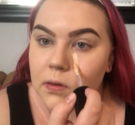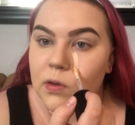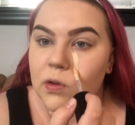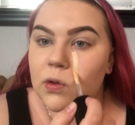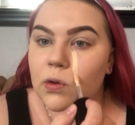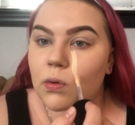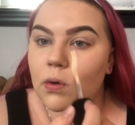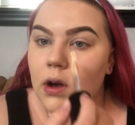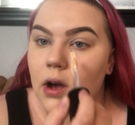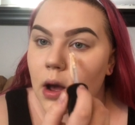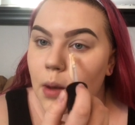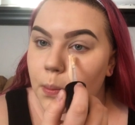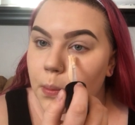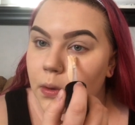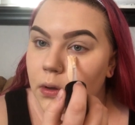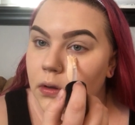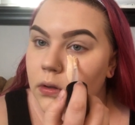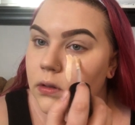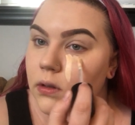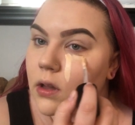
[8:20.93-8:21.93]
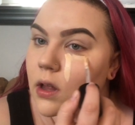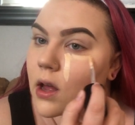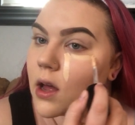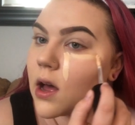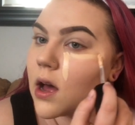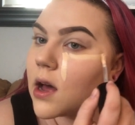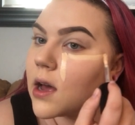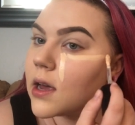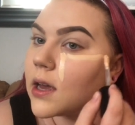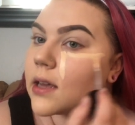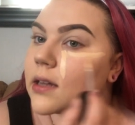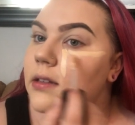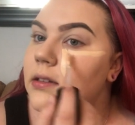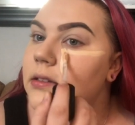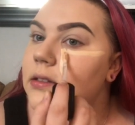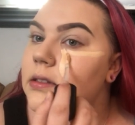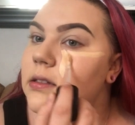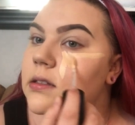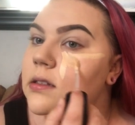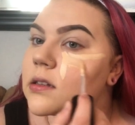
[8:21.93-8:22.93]
do a couple
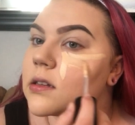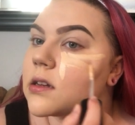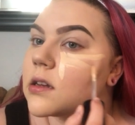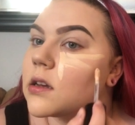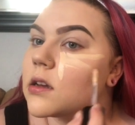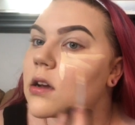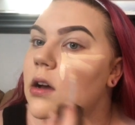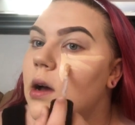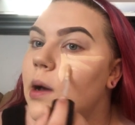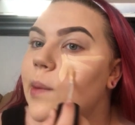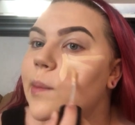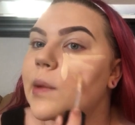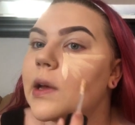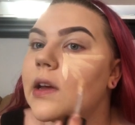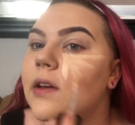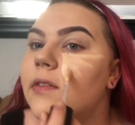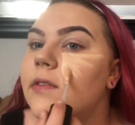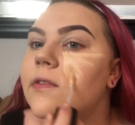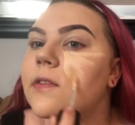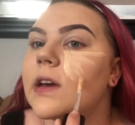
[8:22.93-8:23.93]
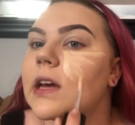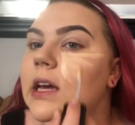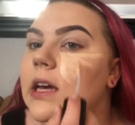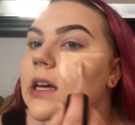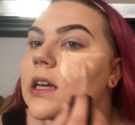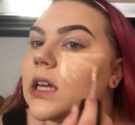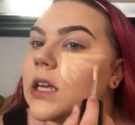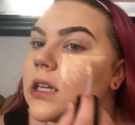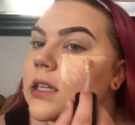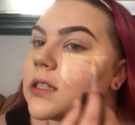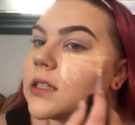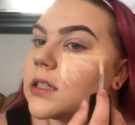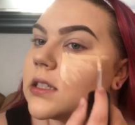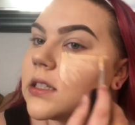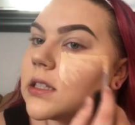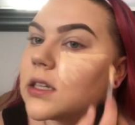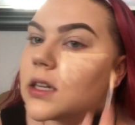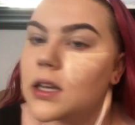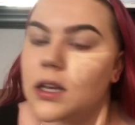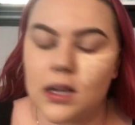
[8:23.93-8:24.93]
lines on my face
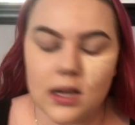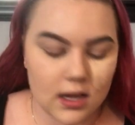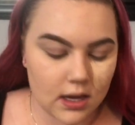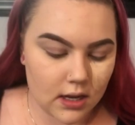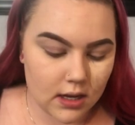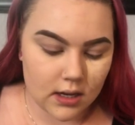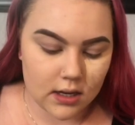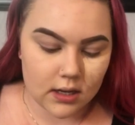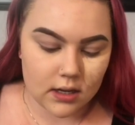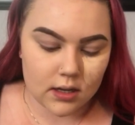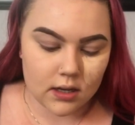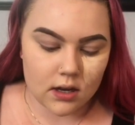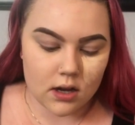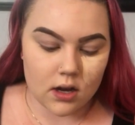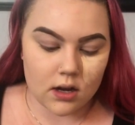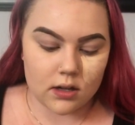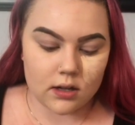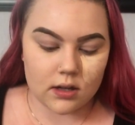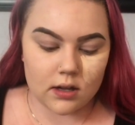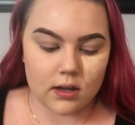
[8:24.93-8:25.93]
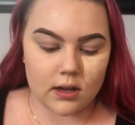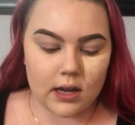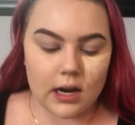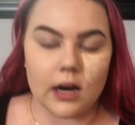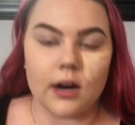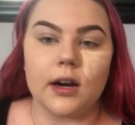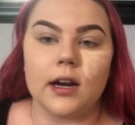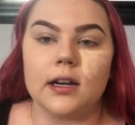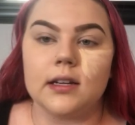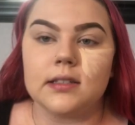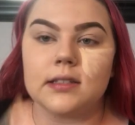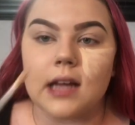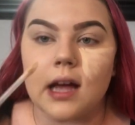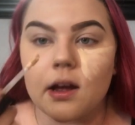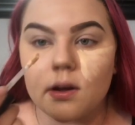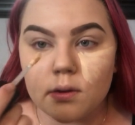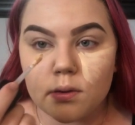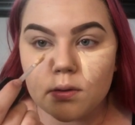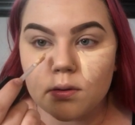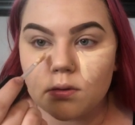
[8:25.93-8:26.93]
on the areas
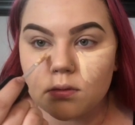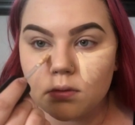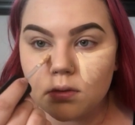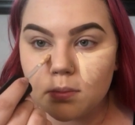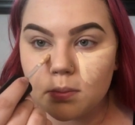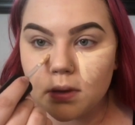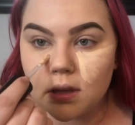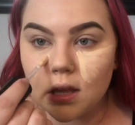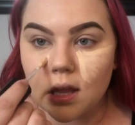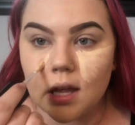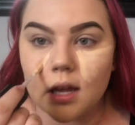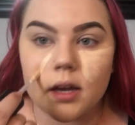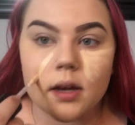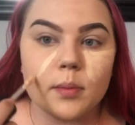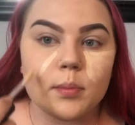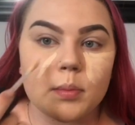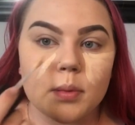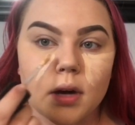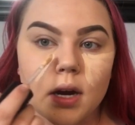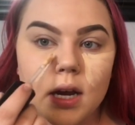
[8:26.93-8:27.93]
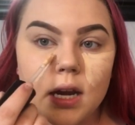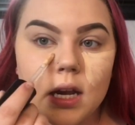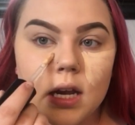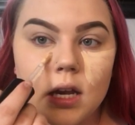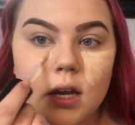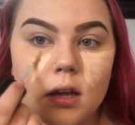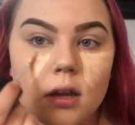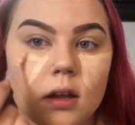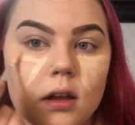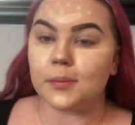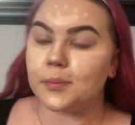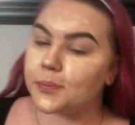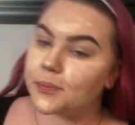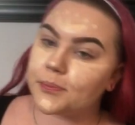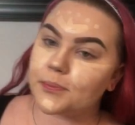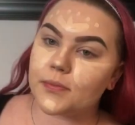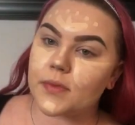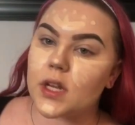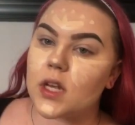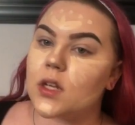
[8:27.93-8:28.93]
that would be like bright.
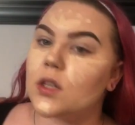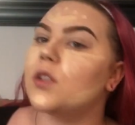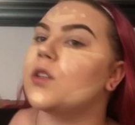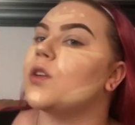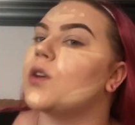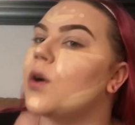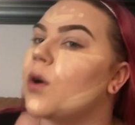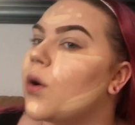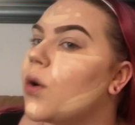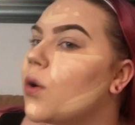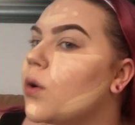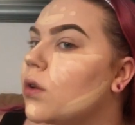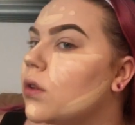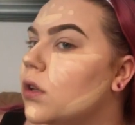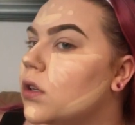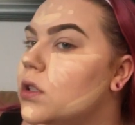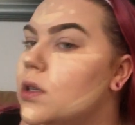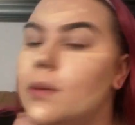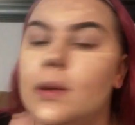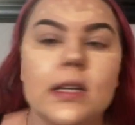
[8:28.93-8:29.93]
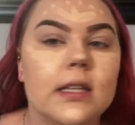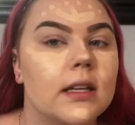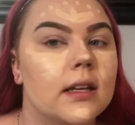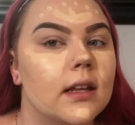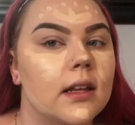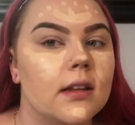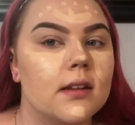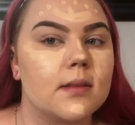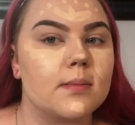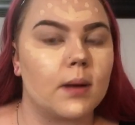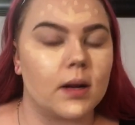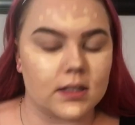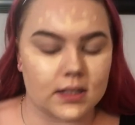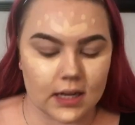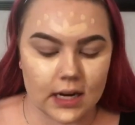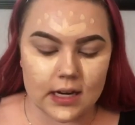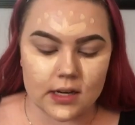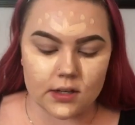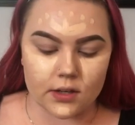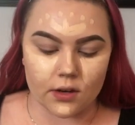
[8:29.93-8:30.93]
So those are basically the spots
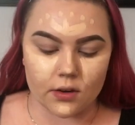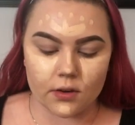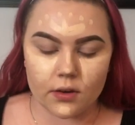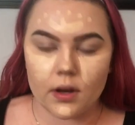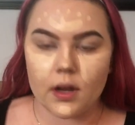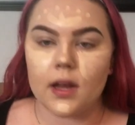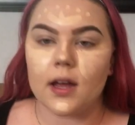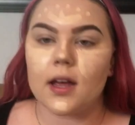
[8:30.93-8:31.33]
that I do,